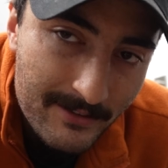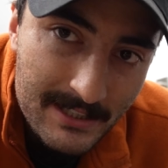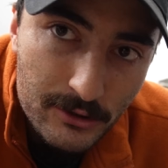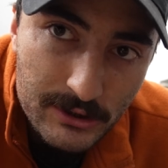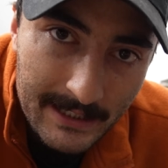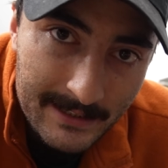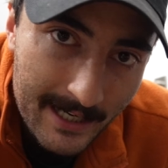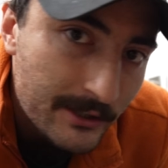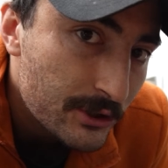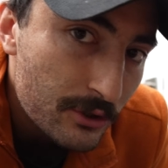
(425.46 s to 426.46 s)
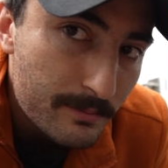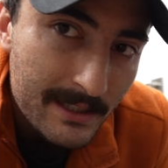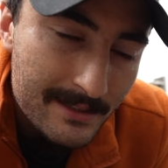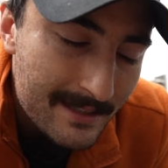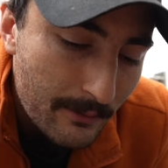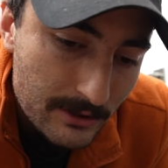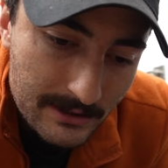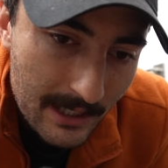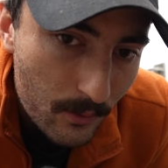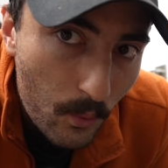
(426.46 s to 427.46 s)
every single second that I shoot because that would
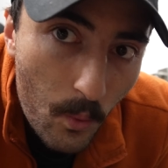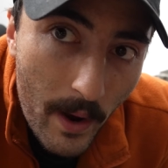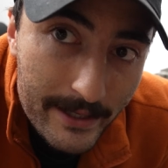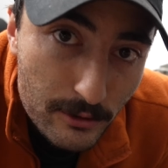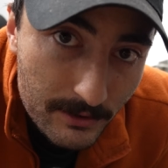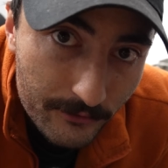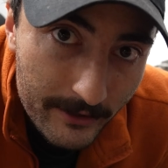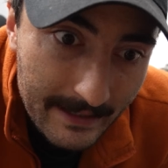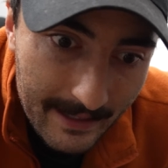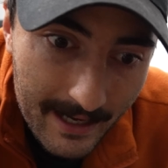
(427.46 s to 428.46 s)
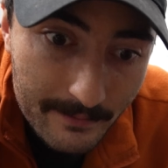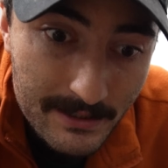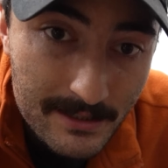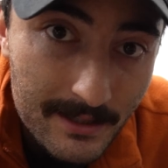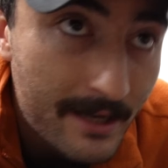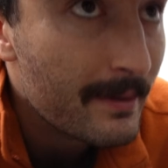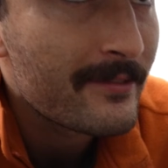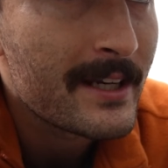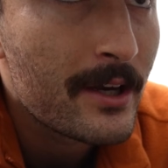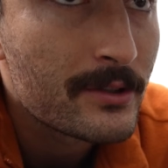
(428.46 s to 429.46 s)
just take way too much freaking time. Since a lot of my
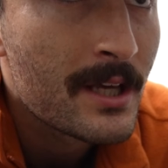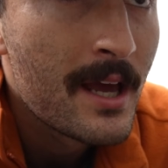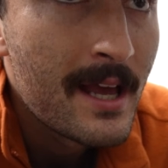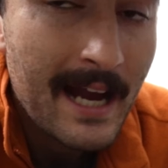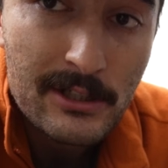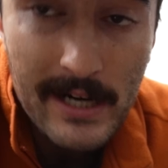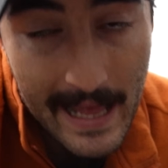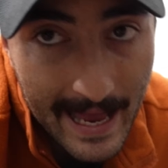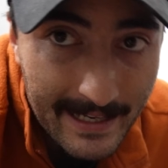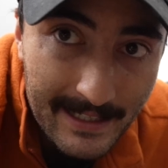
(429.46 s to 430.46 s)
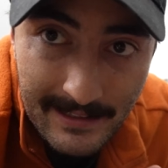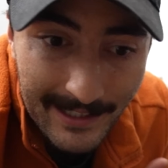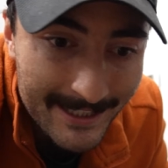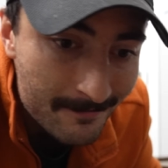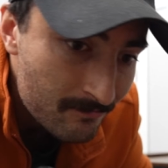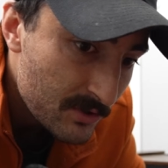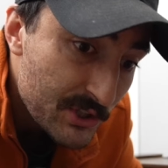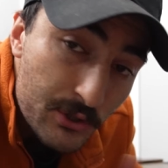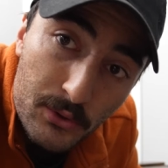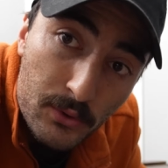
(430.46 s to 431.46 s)
videos, I try to edit in like
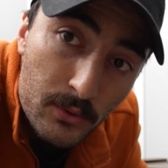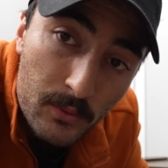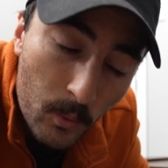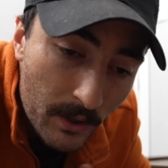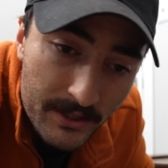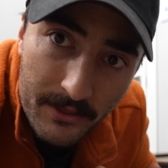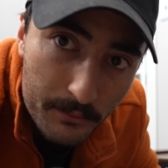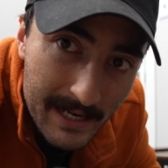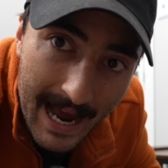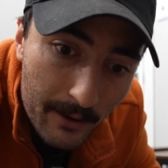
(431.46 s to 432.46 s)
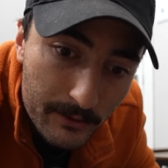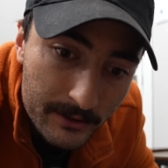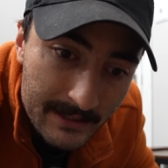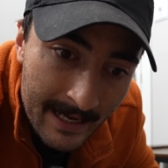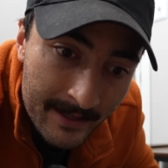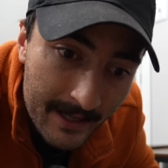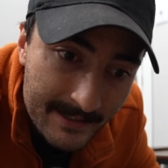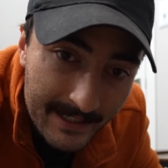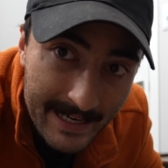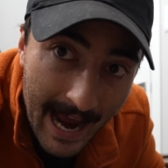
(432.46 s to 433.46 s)
1 to 3 hours and
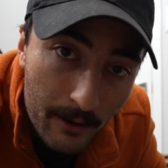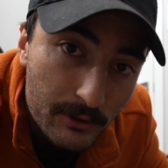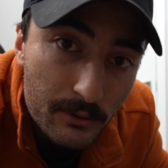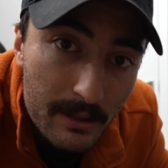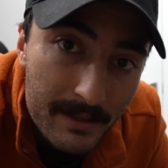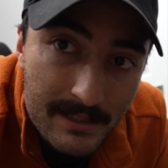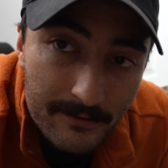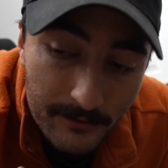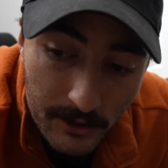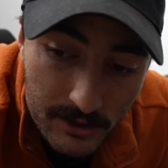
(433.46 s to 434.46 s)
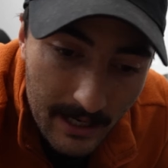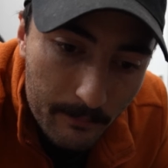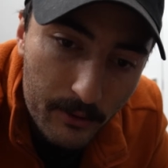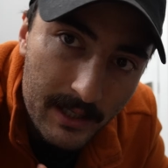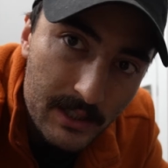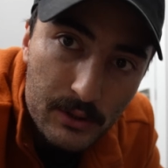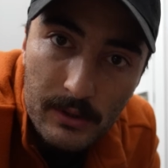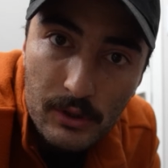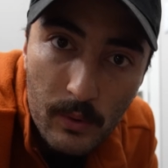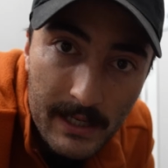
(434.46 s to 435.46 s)
it's like an hour and 20 minutes of footage that I put into a
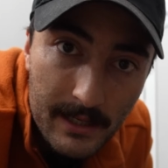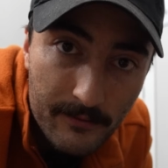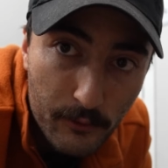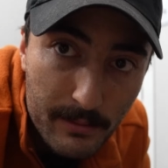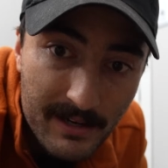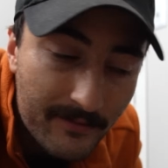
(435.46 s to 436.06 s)
20 to 40 minute